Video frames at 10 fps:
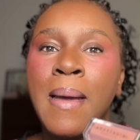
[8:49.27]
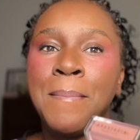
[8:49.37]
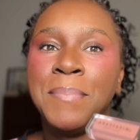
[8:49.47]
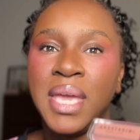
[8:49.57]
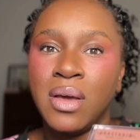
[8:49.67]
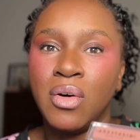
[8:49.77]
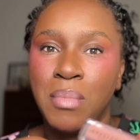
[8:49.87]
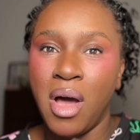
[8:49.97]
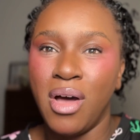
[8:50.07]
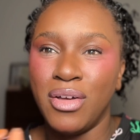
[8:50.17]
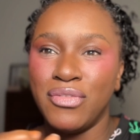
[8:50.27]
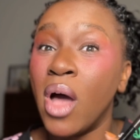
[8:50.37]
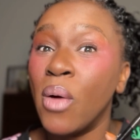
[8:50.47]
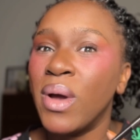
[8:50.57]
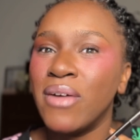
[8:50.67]
Pale Mauve.
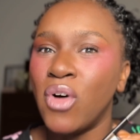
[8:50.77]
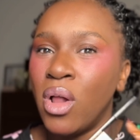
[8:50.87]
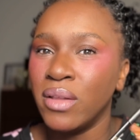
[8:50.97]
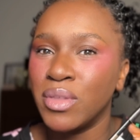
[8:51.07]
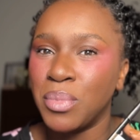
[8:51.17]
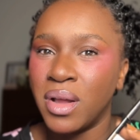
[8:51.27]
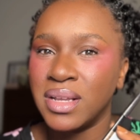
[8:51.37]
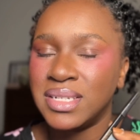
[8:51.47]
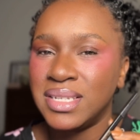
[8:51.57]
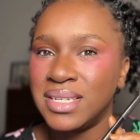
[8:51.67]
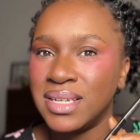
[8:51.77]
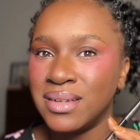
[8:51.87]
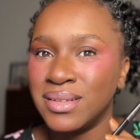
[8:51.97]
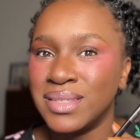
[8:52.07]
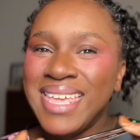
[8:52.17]
I will have all of the product
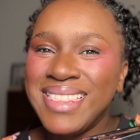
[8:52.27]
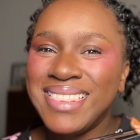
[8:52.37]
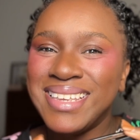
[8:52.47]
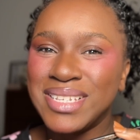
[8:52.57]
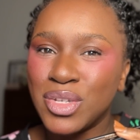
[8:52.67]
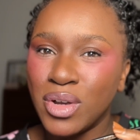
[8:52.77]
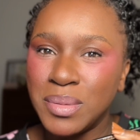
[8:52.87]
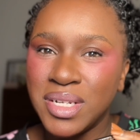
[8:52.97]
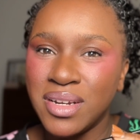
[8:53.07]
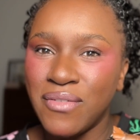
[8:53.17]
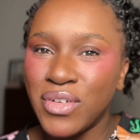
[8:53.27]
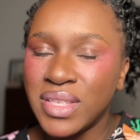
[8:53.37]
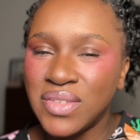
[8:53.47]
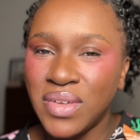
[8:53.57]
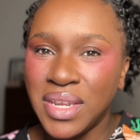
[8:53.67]
details in the description for
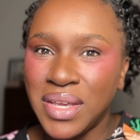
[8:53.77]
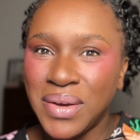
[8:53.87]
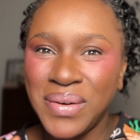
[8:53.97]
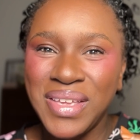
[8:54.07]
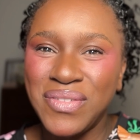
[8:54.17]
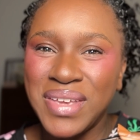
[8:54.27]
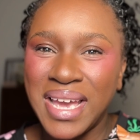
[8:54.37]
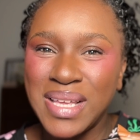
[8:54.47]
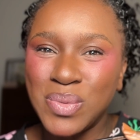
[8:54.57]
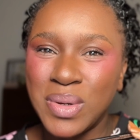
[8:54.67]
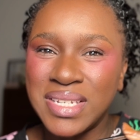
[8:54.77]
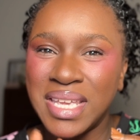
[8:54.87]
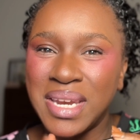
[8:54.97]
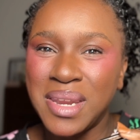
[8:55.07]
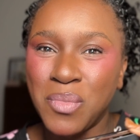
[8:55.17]
this video if you guys want to
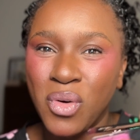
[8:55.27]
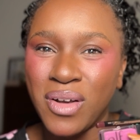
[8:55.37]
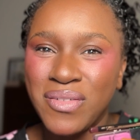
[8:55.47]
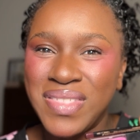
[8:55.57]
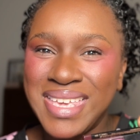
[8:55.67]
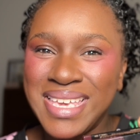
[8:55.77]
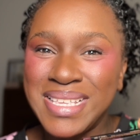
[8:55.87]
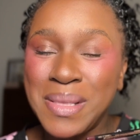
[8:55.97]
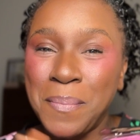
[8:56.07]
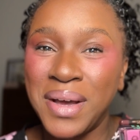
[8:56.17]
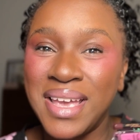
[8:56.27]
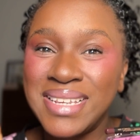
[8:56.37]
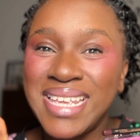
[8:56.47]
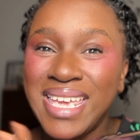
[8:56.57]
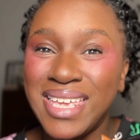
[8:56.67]
get any more of these.
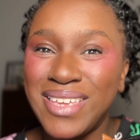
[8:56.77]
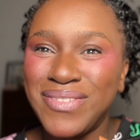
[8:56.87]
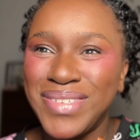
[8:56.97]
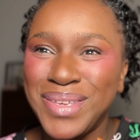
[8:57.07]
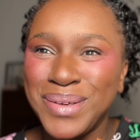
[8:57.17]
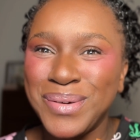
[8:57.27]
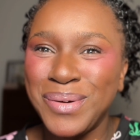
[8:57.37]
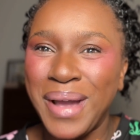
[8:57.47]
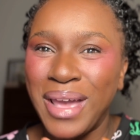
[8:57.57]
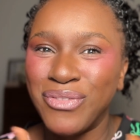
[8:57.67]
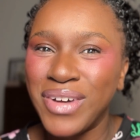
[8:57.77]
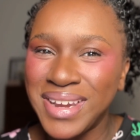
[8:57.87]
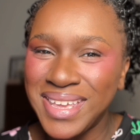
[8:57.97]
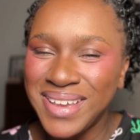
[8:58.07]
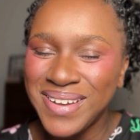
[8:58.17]
But if you had fun
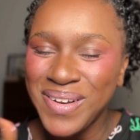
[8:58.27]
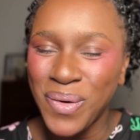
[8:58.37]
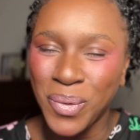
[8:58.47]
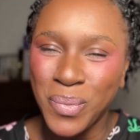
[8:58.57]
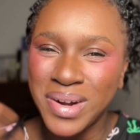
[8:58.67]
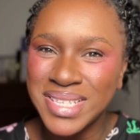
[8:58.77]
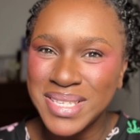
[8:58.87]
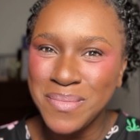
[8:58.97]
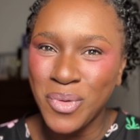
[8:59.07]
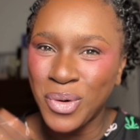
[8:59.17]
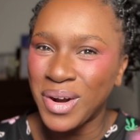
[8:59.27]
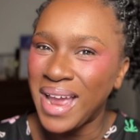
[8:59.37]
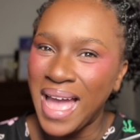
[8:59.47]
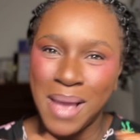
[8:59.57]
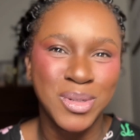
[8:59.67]
here or want to see more,
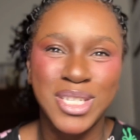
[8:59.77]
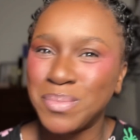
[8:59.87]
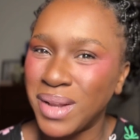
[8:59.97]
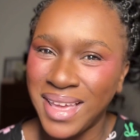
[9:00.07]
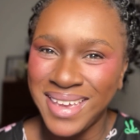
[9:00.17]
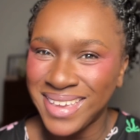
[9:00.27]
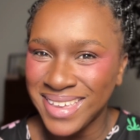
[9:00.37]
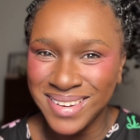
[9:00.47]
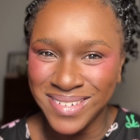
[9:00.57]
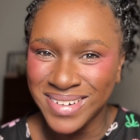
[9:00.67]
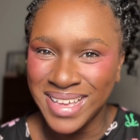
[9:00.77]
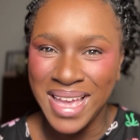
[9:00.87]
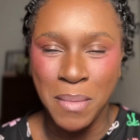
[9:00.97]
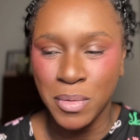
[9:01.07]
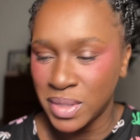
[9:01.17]
I'm just playing and learning.
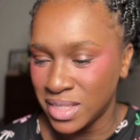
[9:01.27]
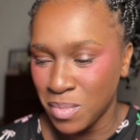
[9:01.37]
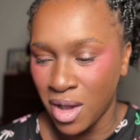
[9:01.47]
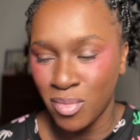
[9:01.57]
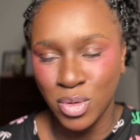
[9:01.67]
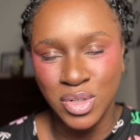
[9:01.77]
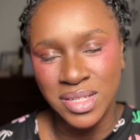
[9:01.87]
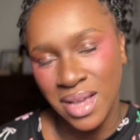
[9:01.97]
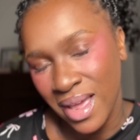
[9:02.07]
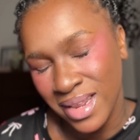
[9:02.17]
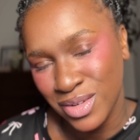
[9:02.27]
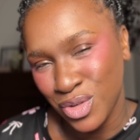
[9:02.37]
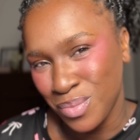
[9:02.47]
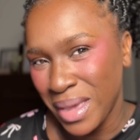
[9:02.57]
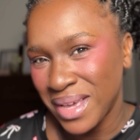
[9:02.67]
I'm a busy mom who just got
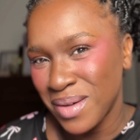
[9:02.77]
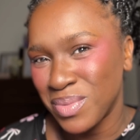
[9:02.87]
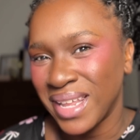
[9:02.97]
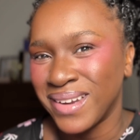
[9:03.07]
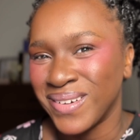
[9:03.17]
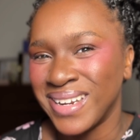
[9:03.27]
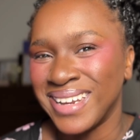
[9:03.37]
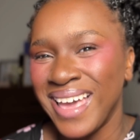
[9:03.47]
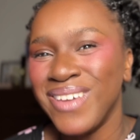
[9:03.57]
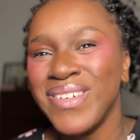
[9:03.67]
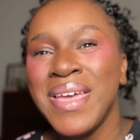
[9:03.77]
into makeup later in life.